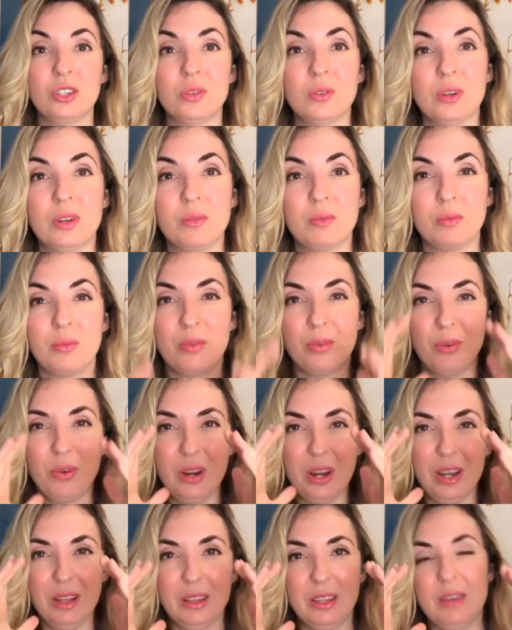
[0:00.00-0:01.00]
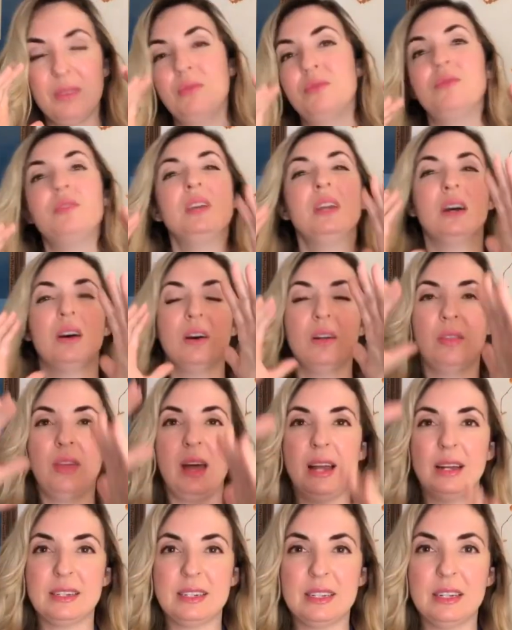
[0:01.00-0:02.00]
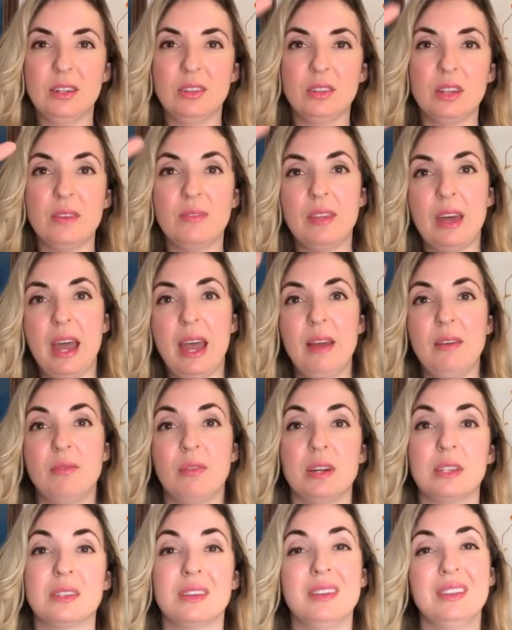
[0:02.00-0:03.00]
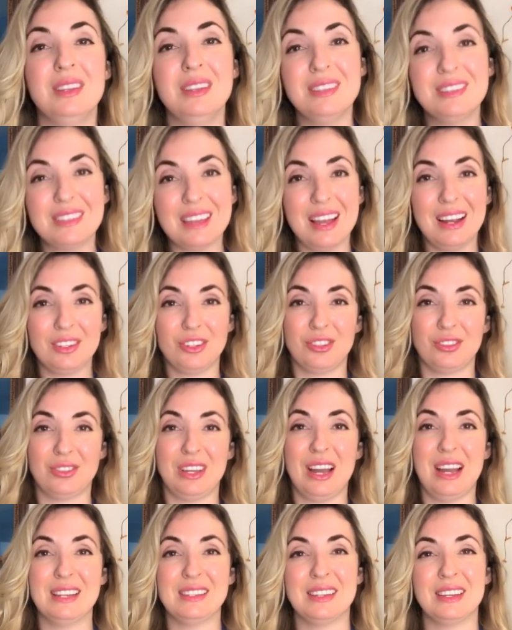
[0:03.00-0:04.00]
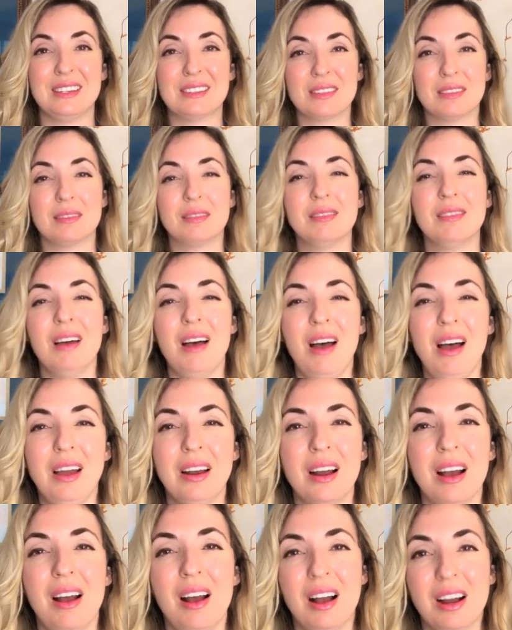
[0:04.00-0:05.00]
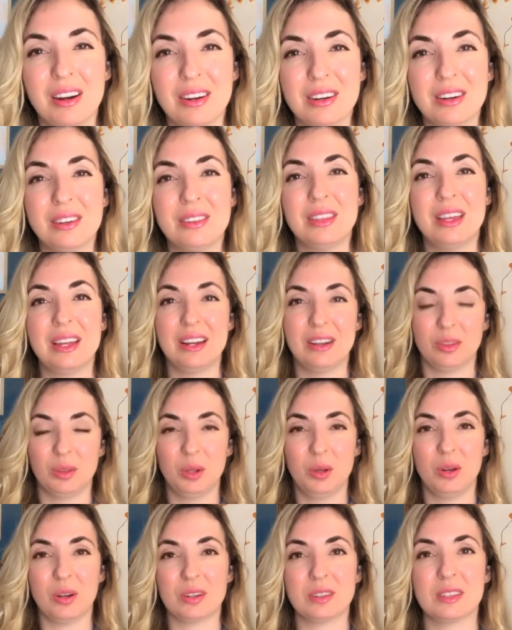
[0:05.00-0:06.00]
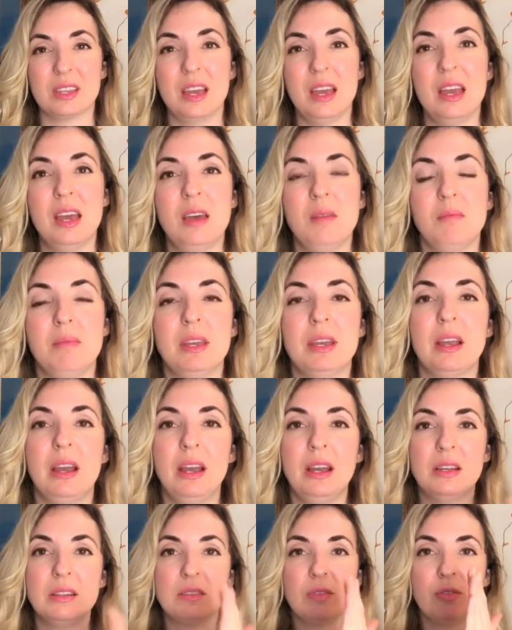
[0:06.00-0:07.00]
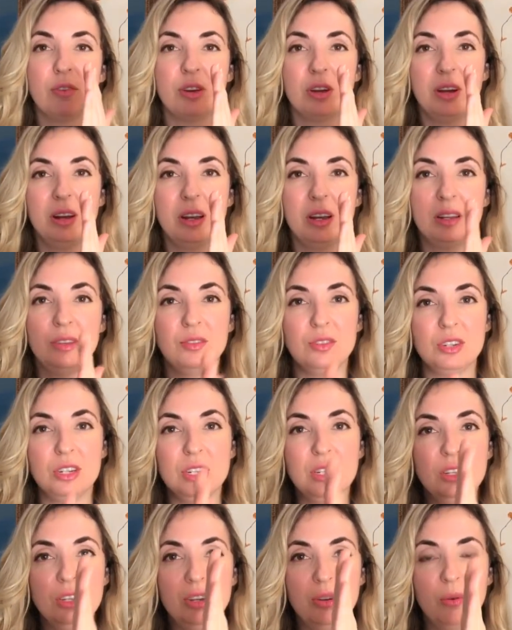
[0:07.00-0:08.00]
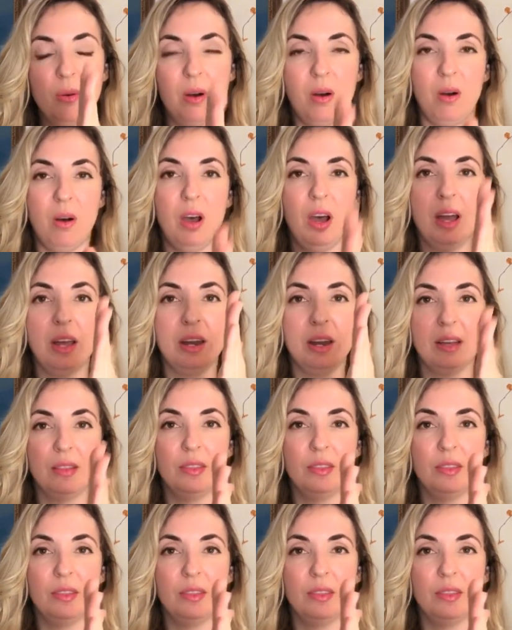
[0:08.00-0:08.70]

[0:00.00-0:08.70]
can really feel that tilt of the head voice. And this exercise is a lot harder than it looks because if you're going to continue on in